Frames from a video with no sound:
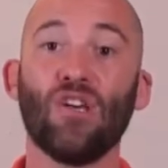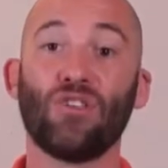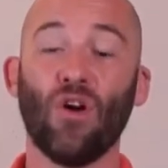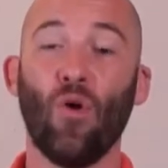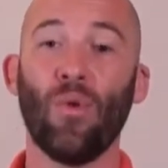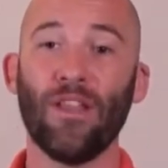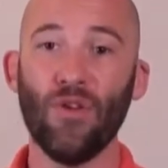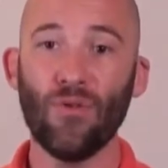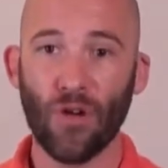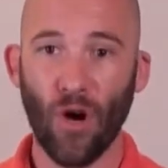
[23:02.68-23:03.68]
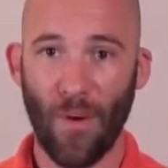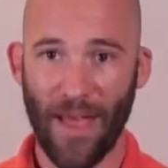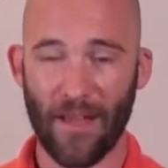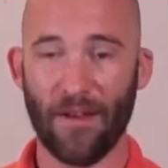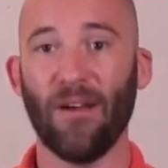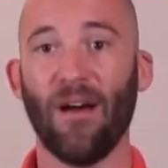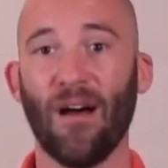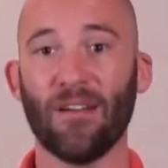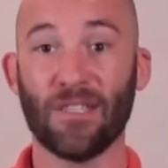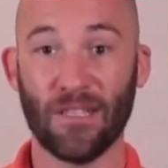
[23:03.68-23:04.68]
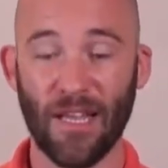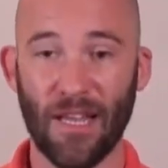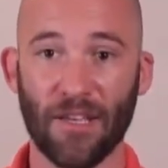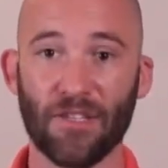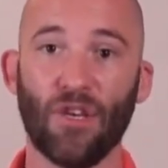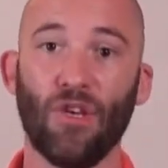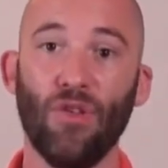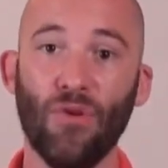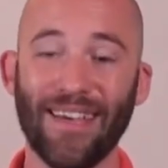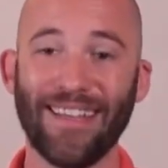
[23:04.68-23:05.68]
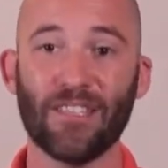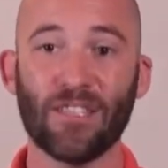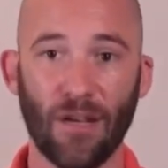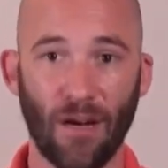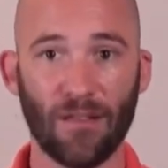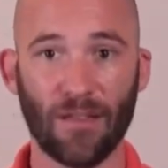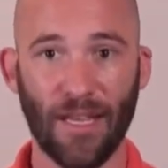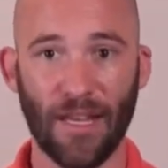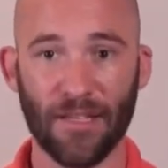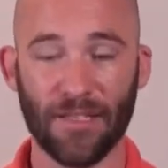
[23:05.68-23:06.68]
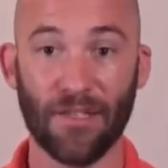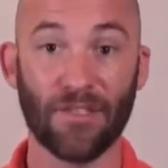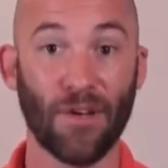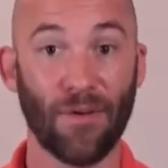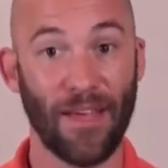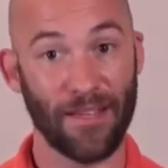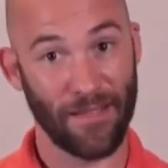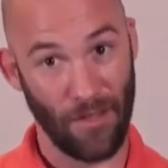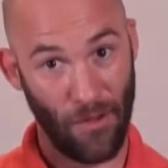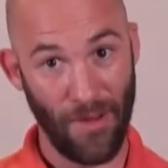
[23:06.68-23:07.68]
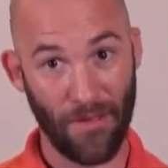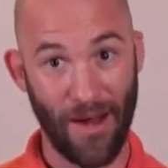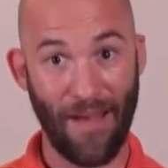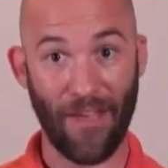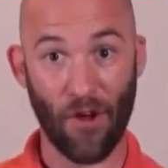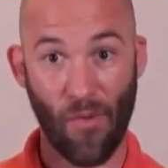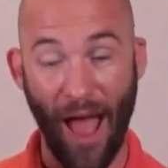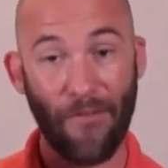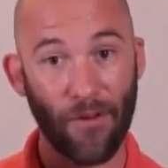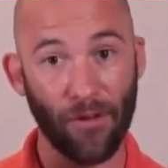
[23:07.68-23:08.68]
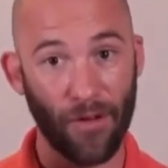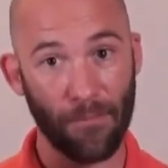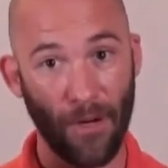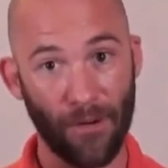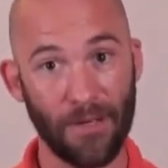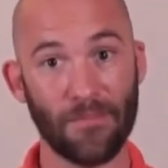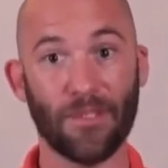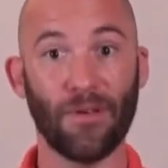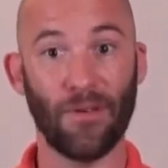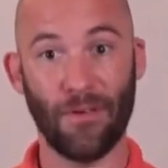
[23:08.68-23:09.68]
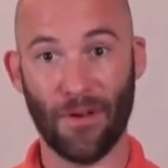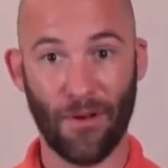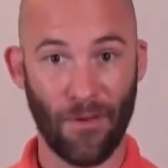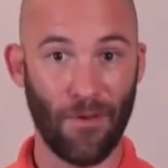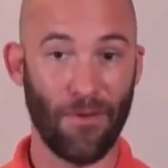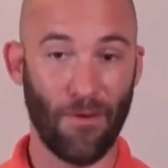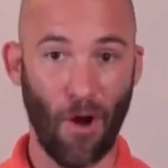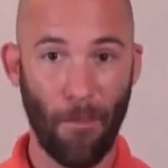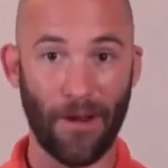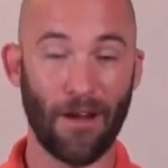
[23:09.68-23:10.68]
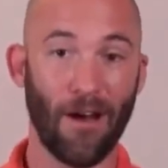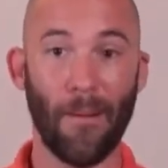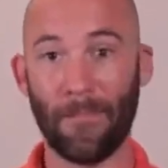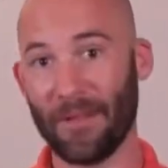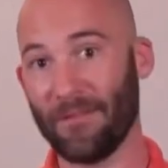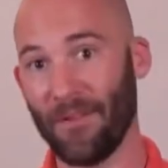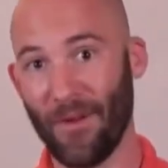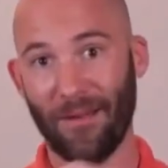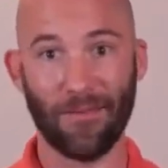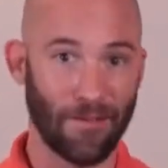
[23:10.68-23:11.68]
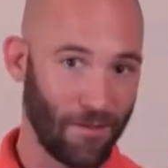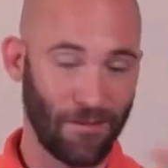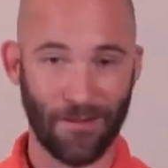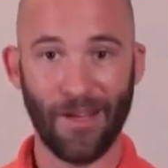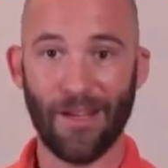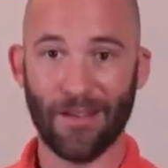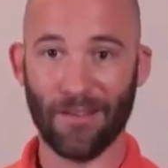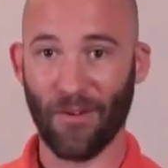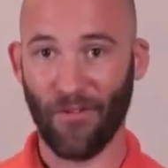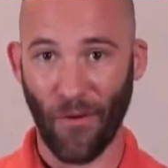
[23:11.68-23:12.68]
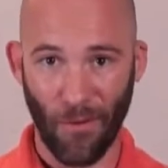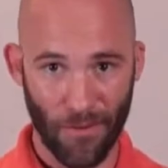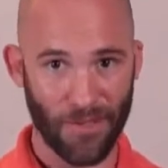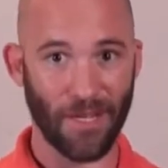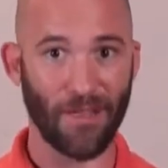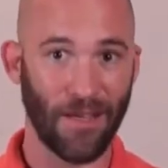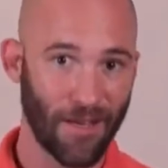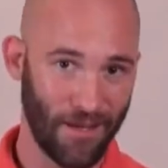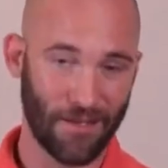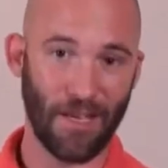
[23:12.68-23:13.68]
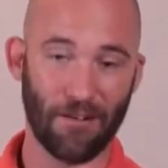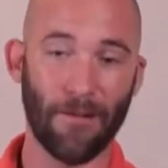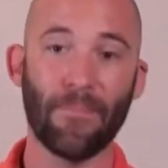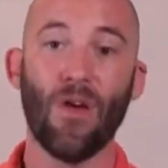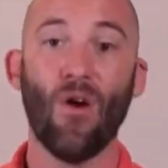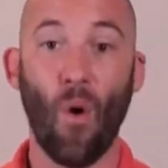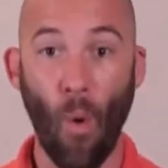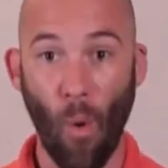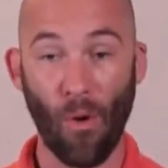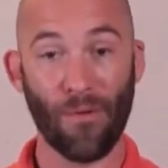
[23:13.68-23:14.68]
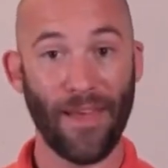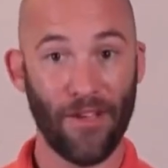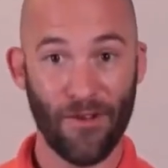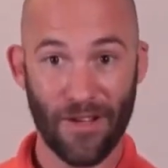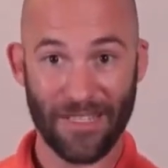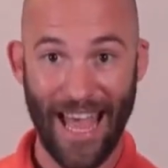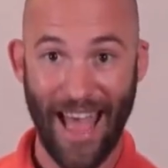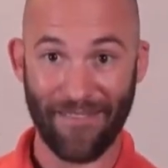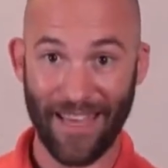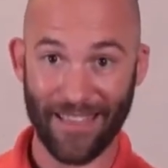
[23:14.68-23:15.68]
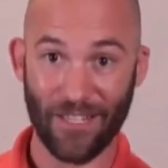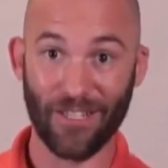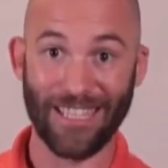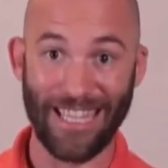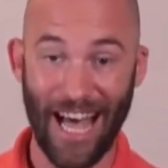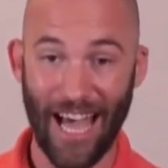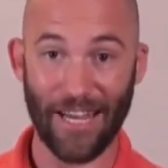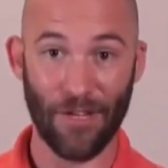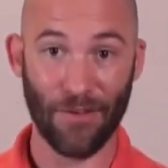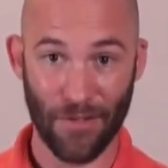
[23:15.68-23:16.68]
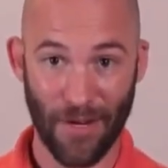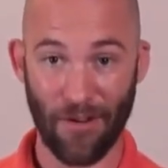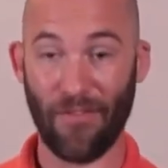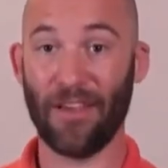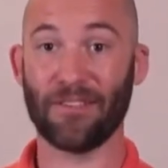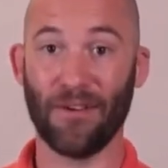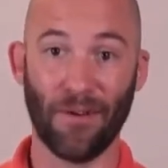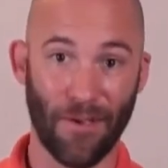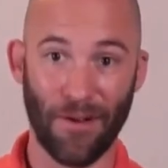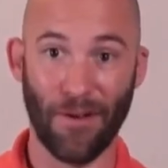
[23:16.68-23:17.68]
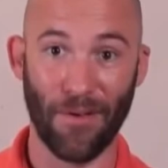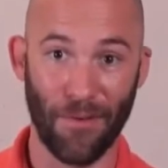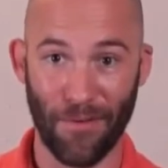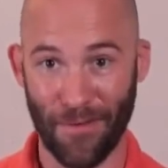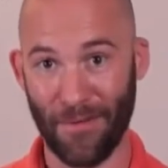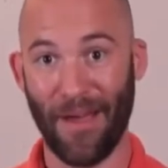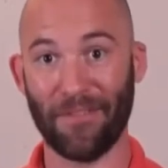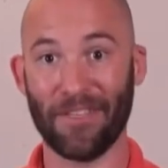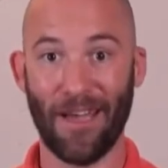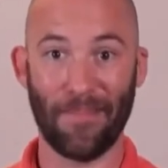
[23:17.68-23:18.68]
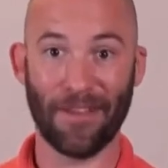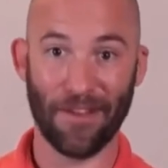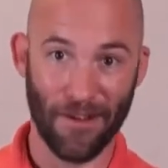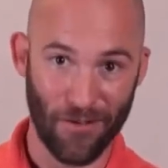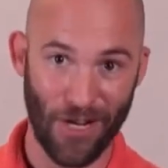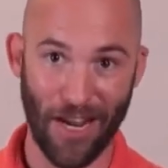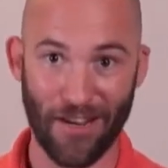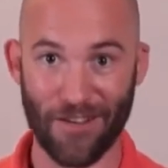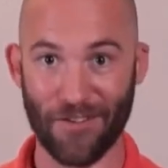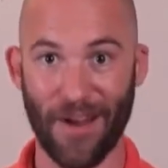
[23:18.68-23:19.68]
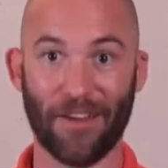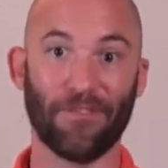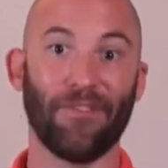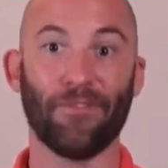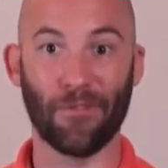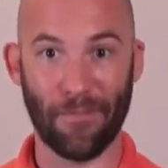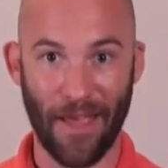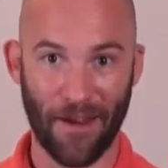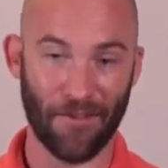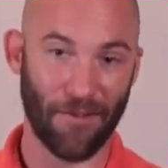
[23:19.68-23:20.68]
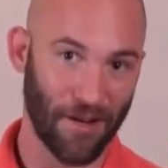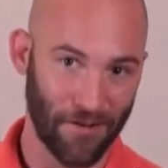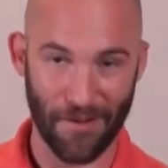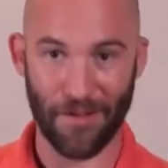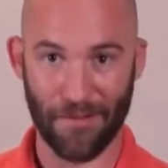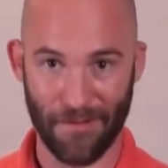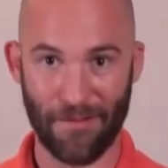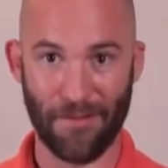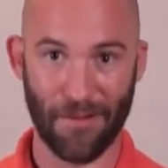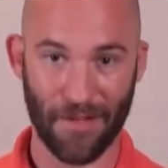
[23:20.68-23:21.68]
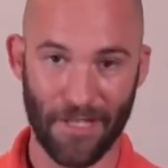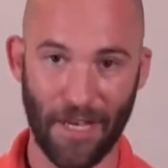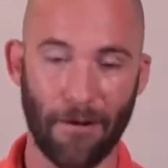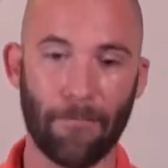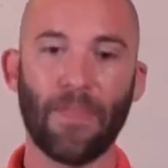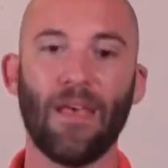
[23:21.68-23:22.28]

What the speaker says: So when you go in to Linux, you can install Linux so that you either have a graphical component, so you open it up and you have little folders to click, etc., or that you just have that little line user interface. So you have to type in change directory or make directory or etc.